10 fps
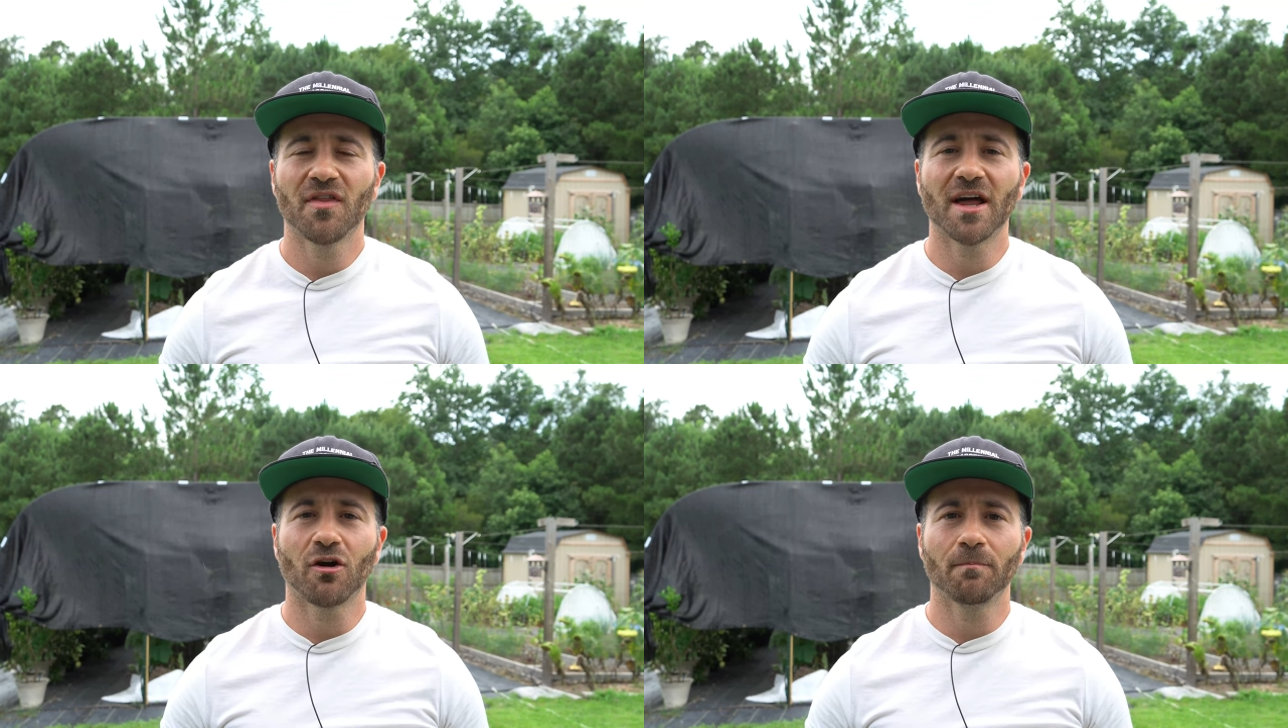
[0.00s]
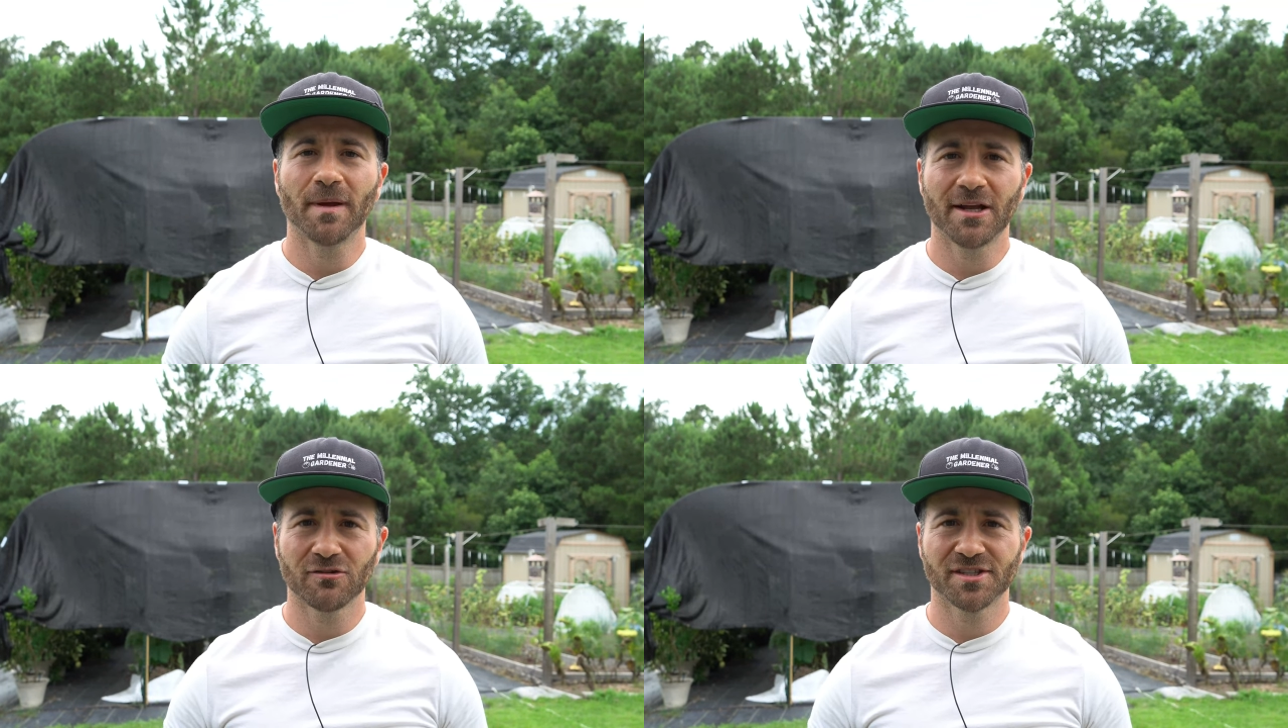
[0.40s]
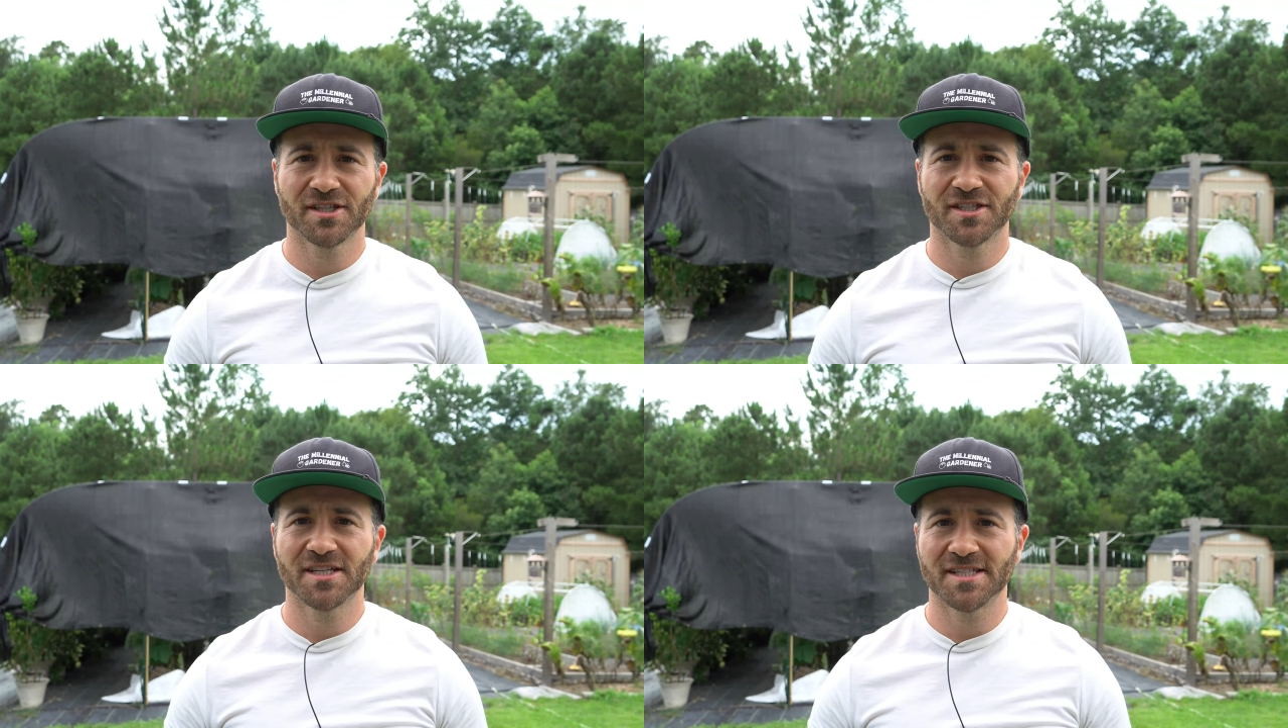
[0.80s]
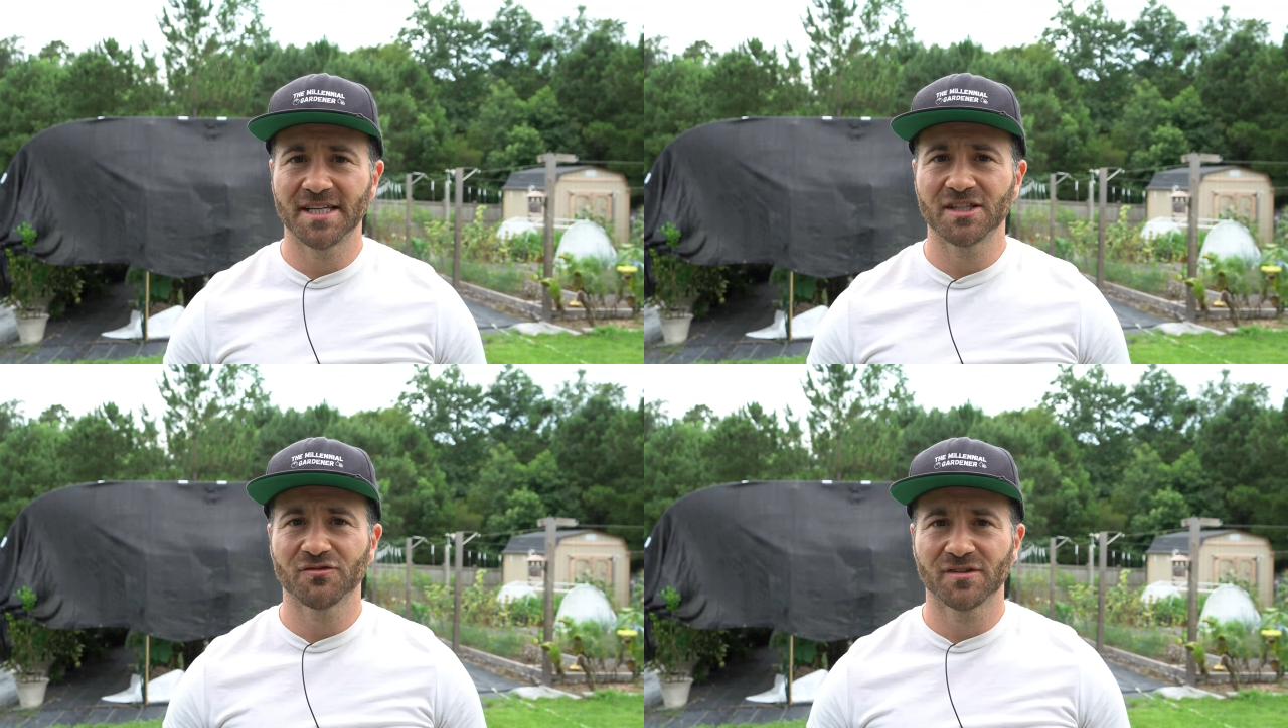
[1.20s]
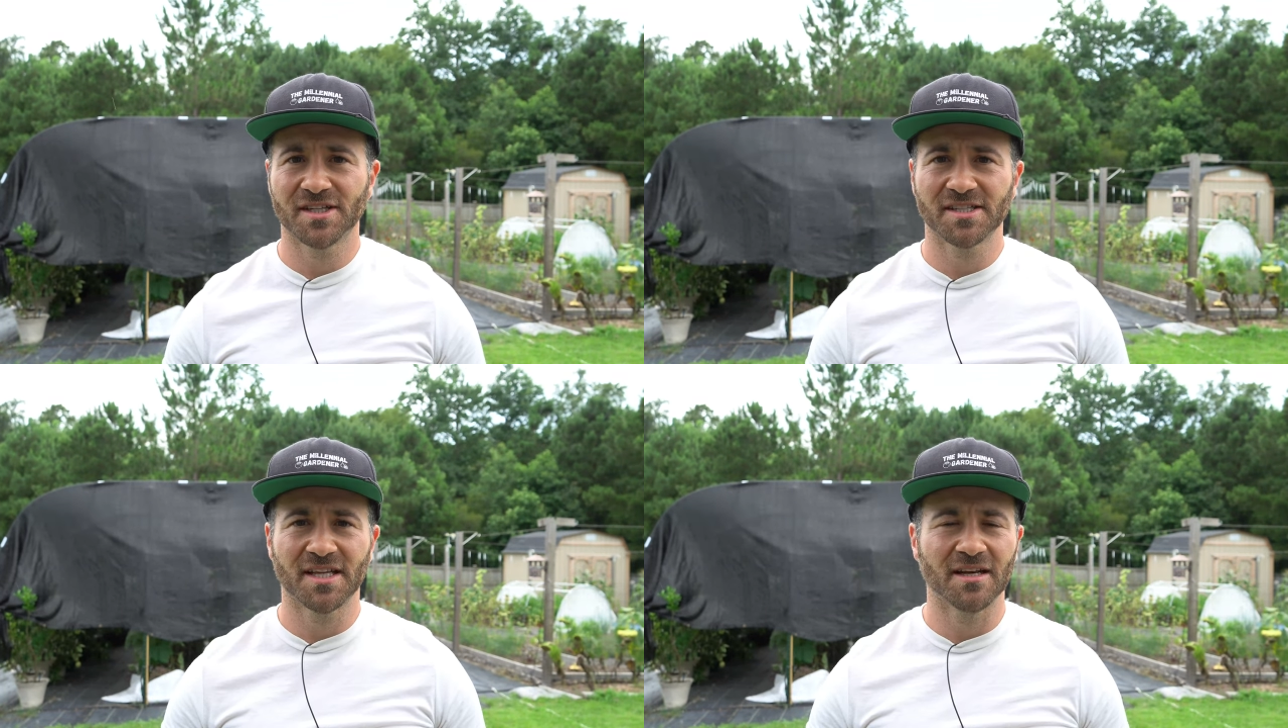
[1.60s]
that are Pierce's disease
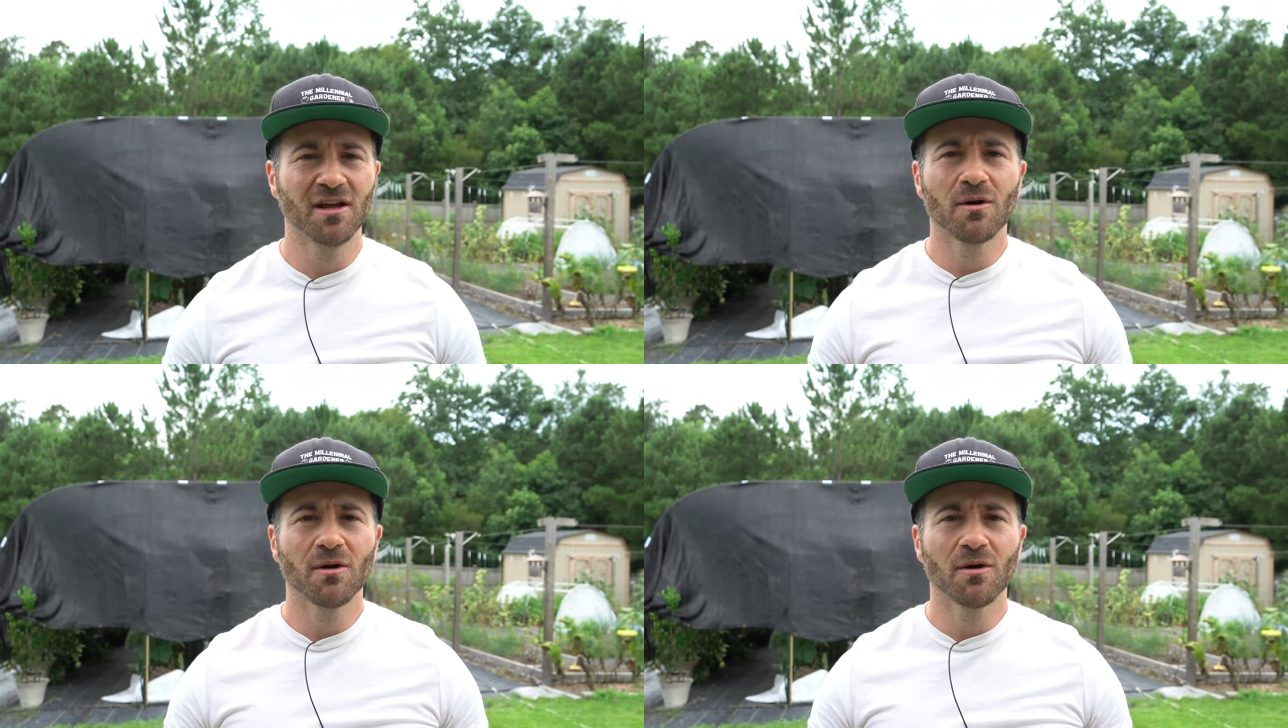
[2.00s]
resistant.